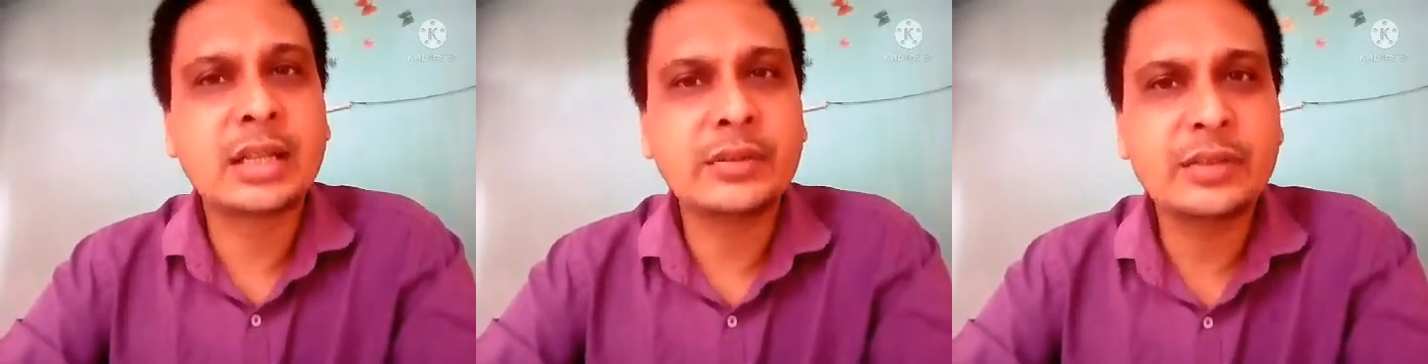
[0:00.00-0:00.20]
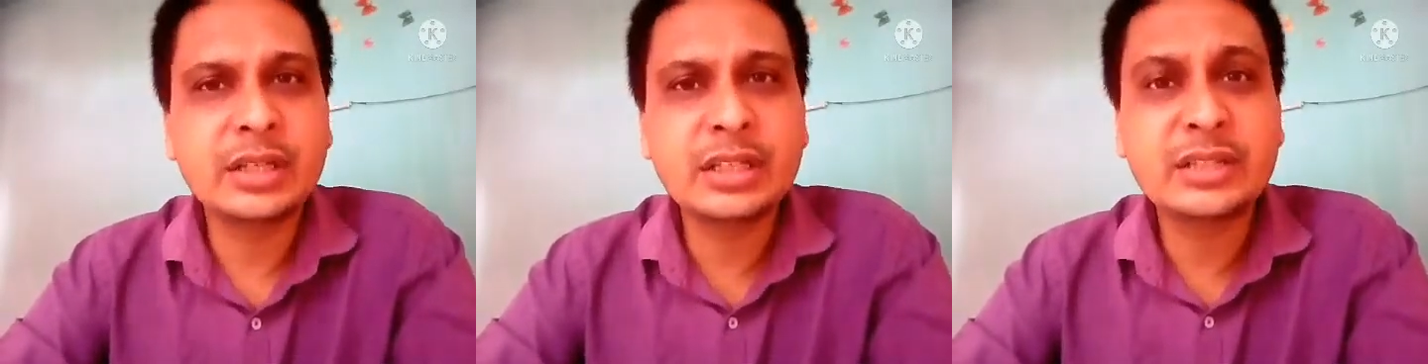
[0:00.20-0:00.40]

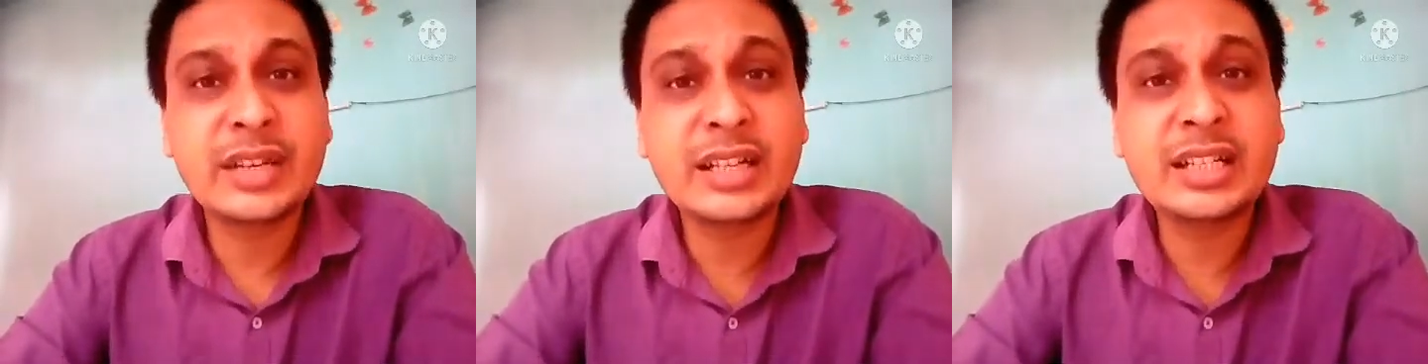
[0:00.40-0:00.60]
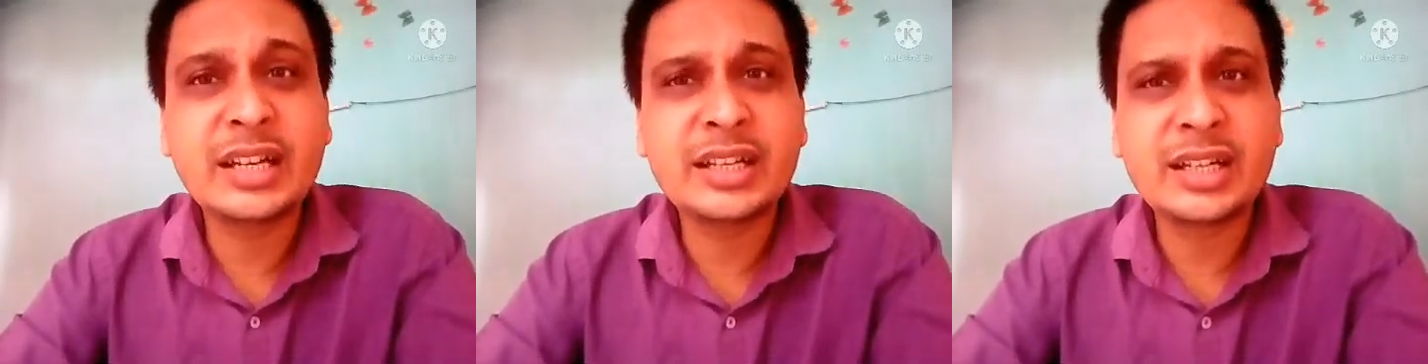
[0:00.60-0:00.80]
Sulfuric is
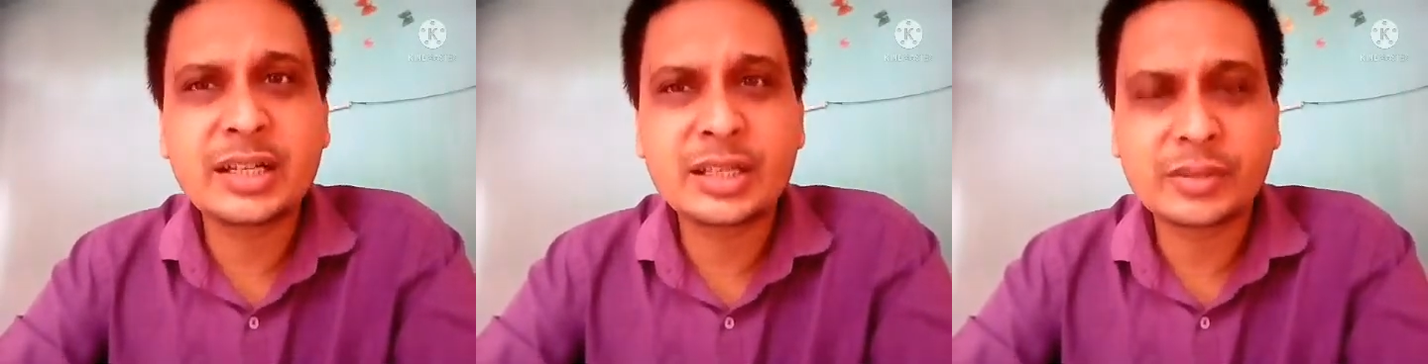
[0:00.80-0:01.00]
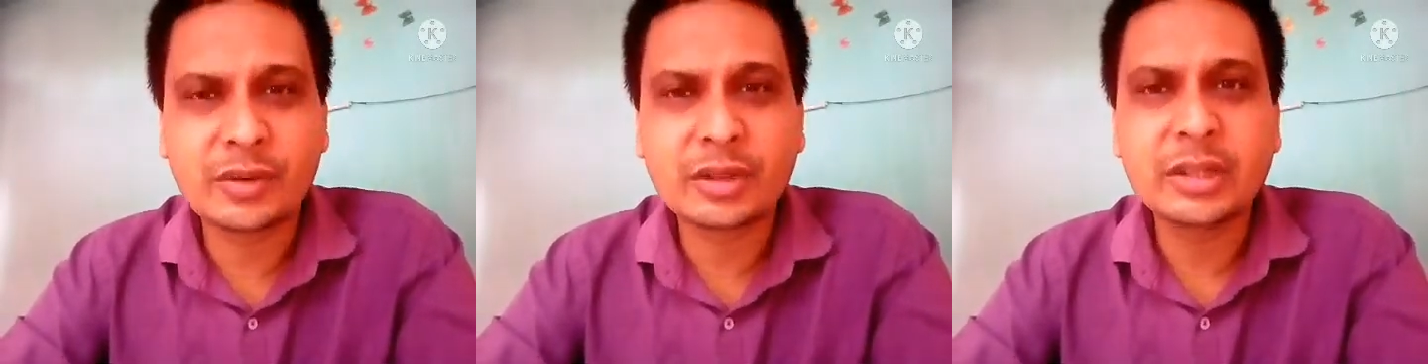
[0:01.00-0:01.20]
very
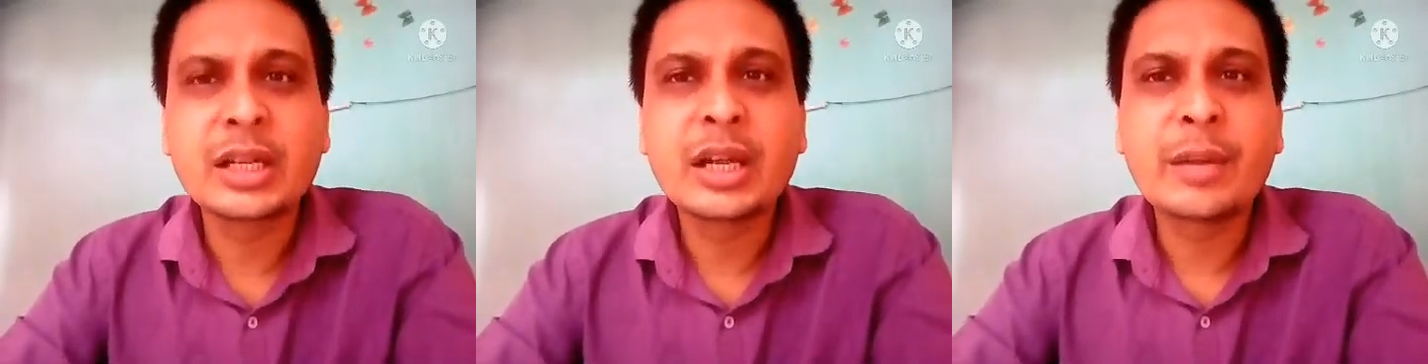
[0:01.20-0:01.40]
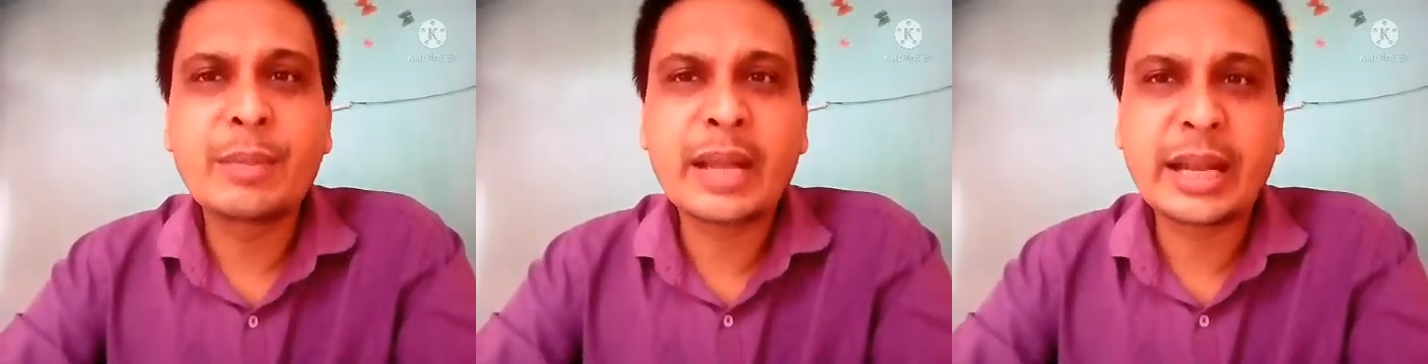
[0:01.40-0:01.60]
dangerous for
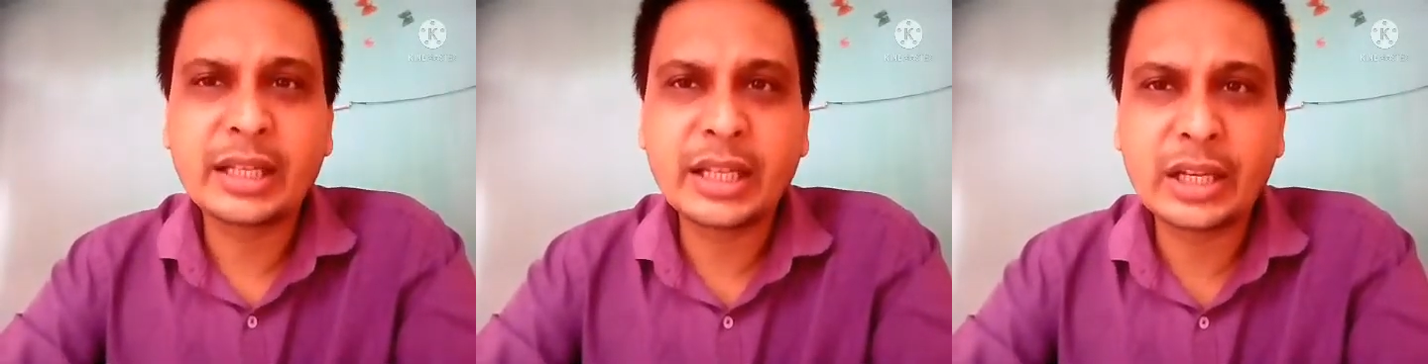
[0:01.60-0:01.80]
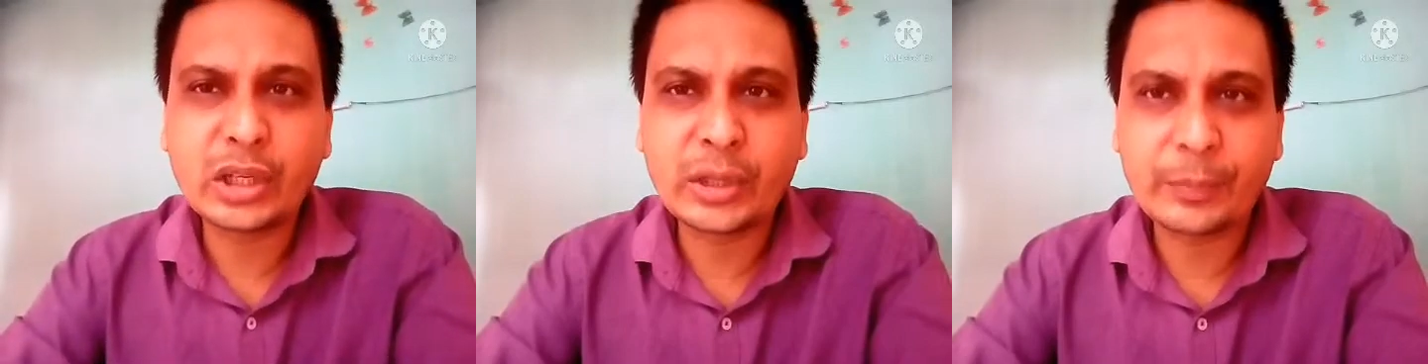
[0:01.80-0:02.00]
plant
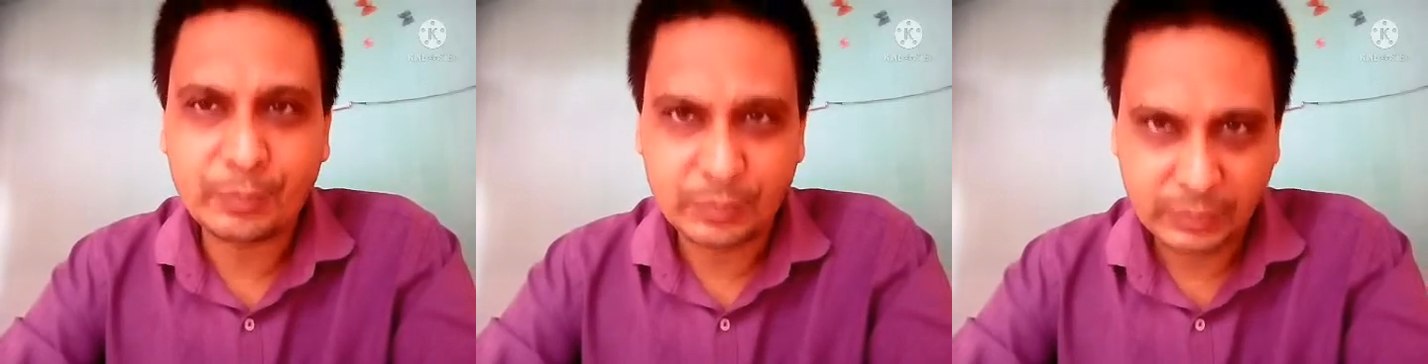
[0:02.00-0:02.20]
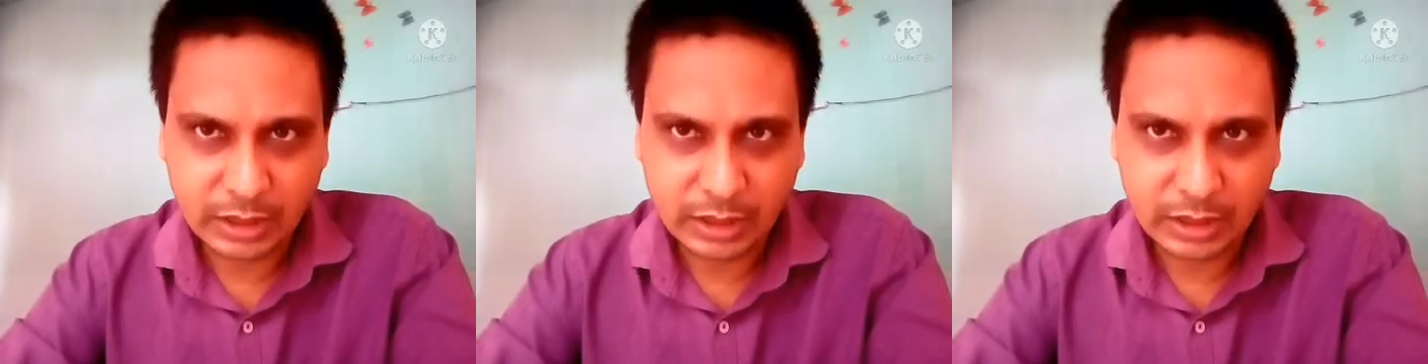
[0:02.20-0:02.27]
kingdom.